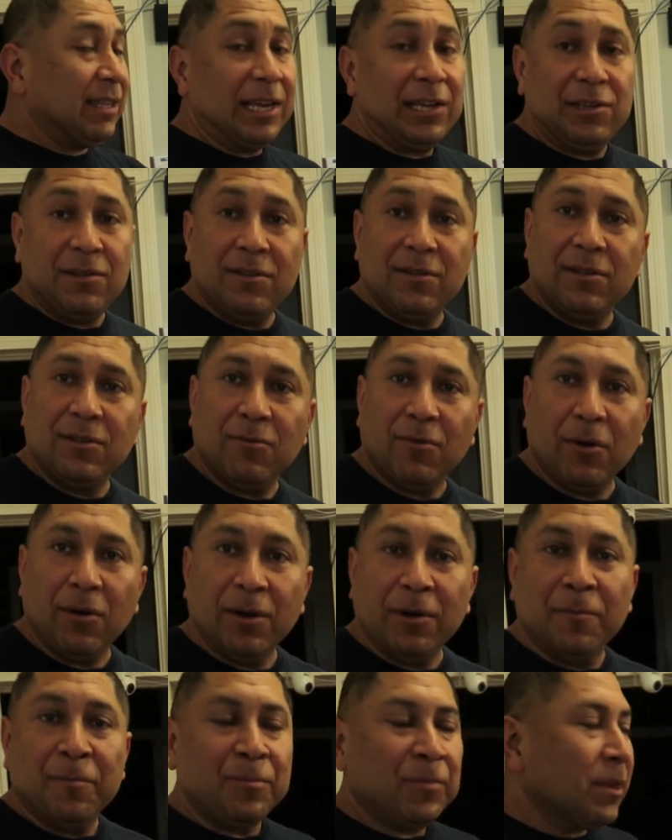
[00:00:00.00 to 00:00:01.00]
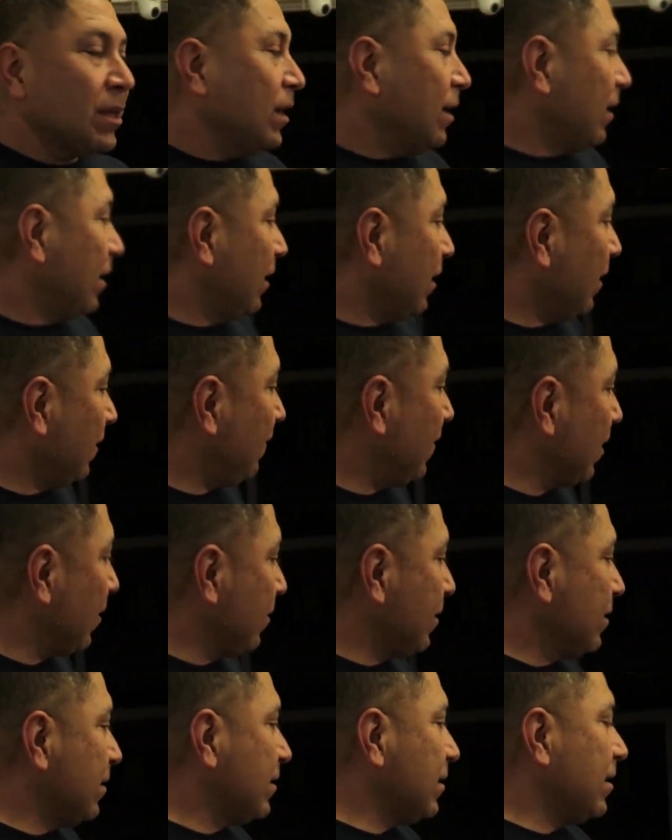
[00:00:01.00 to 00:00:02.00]
stations where
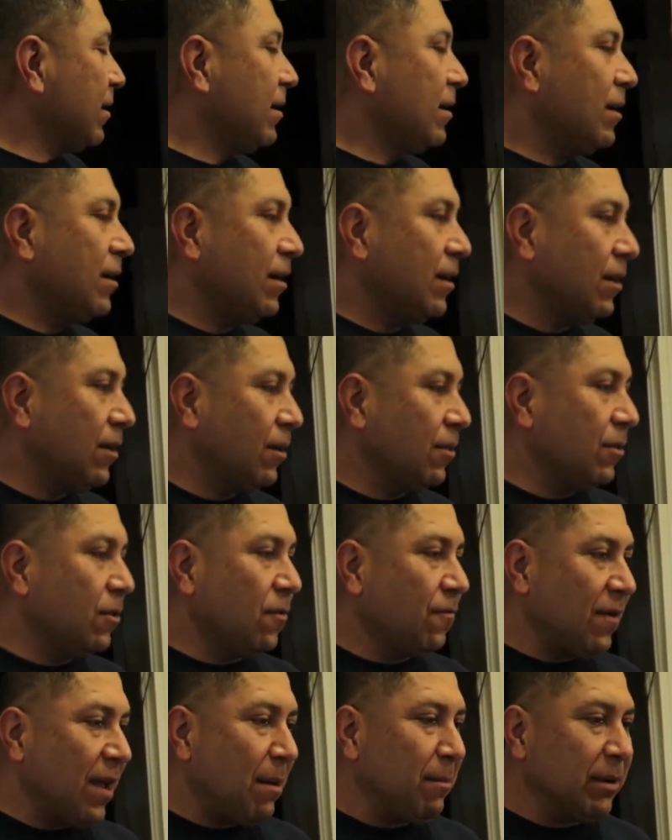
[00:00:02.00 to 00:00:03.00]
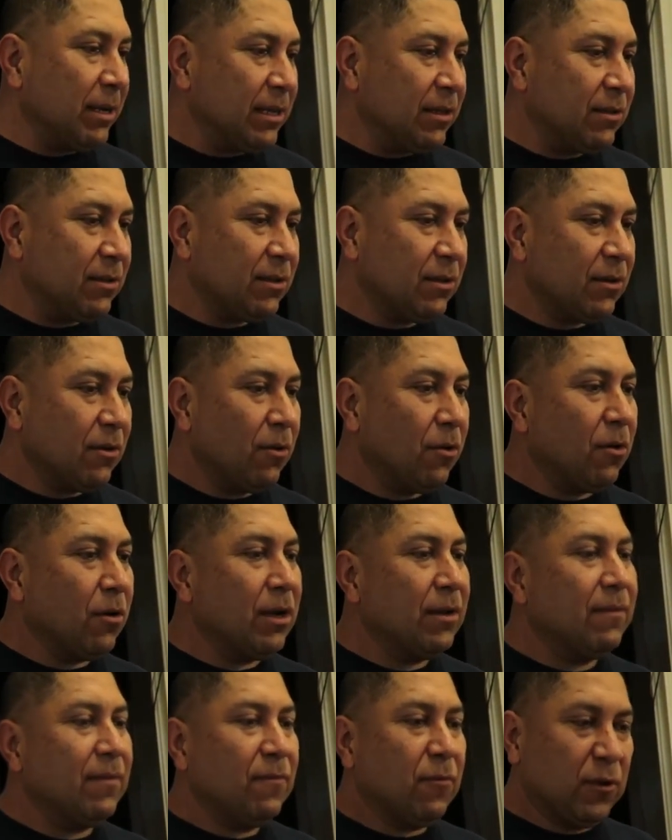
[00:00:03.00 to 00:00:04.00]
veterans, their families,
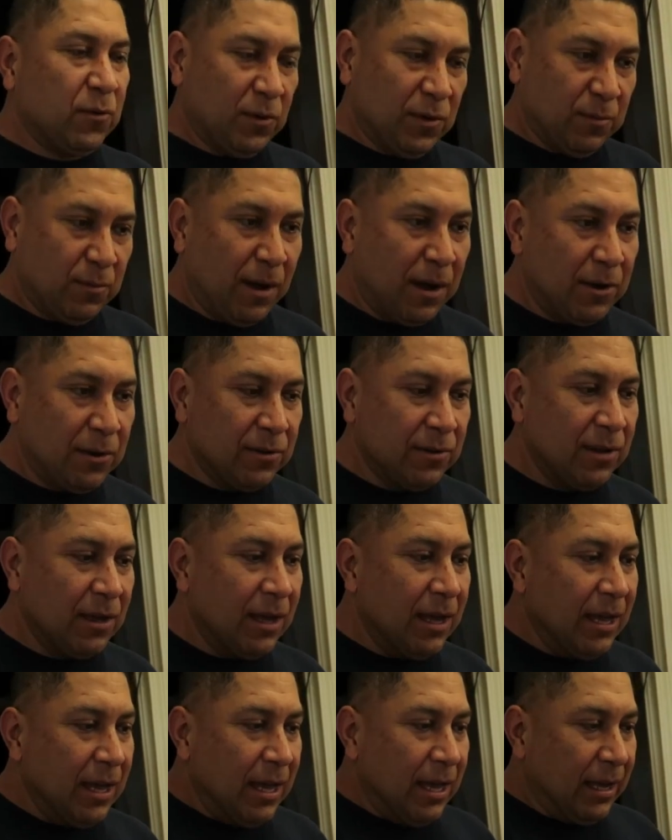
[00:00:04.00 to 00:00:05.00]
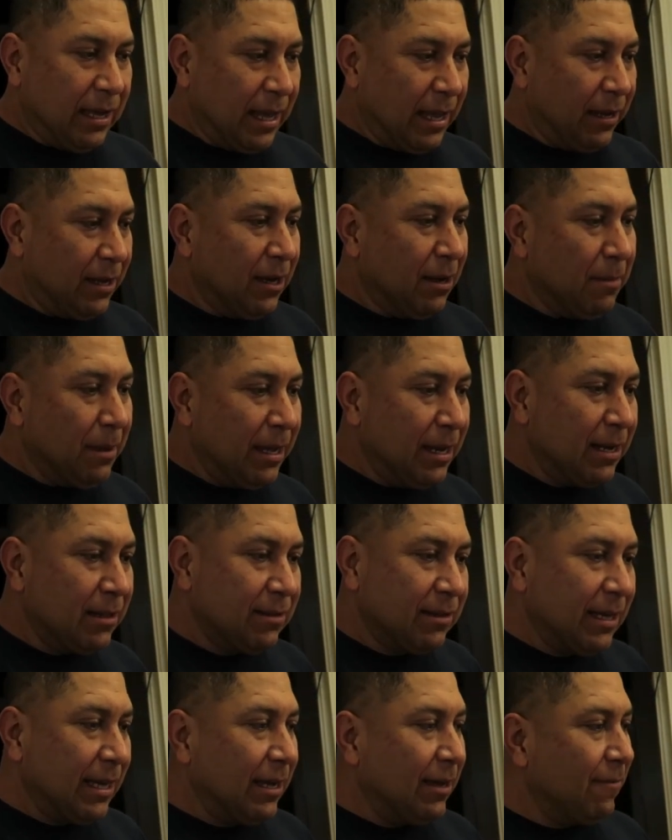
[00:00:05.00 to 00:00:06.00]
or even first responders can come in
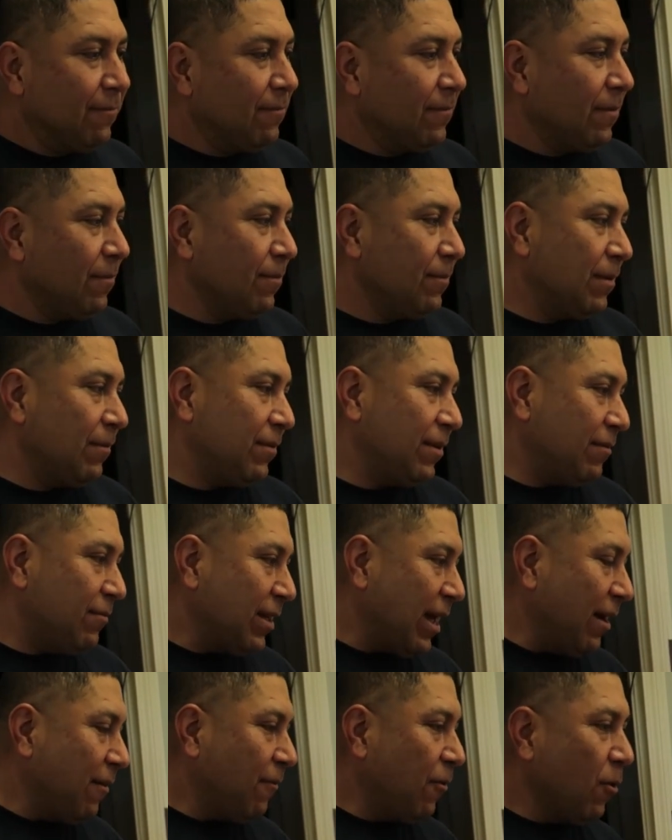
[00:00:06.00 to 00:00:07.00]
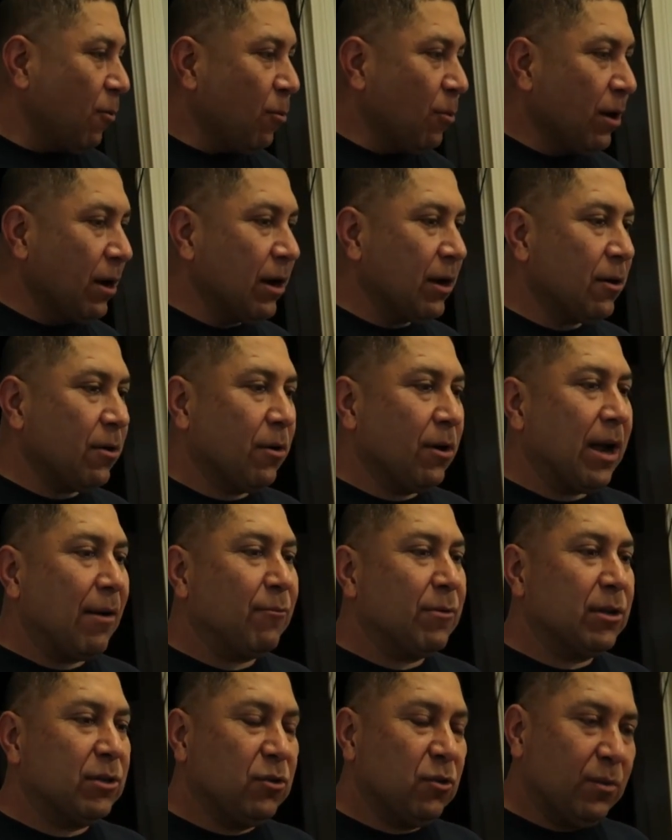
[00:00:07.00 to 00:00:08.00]
and say if they have homework or
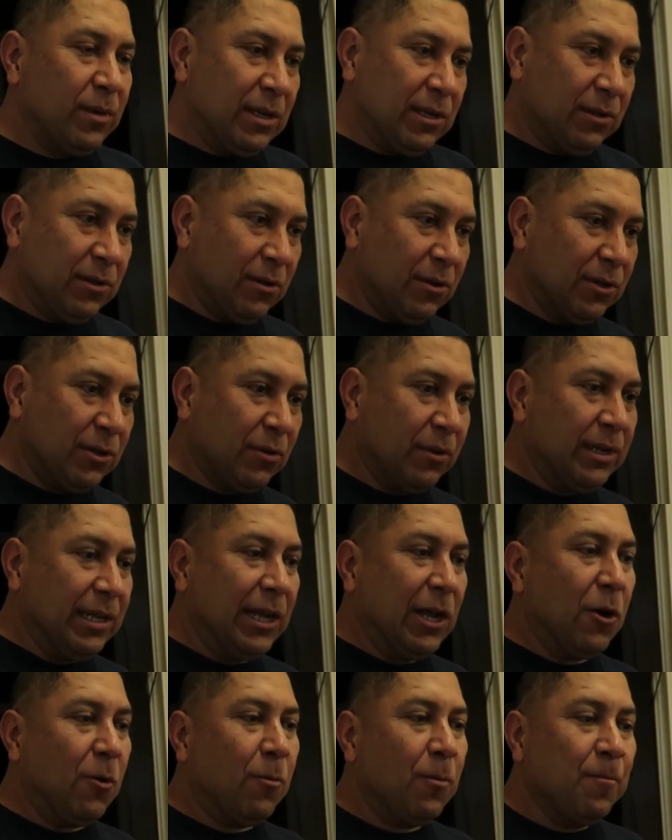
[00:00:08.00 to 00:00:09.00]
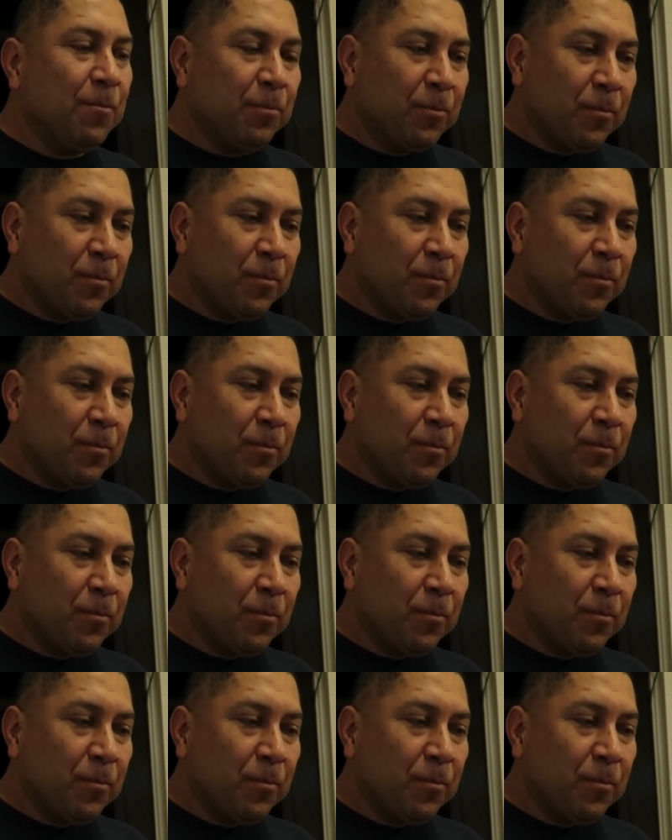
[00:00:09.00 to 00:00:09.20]
have wanted to research or need help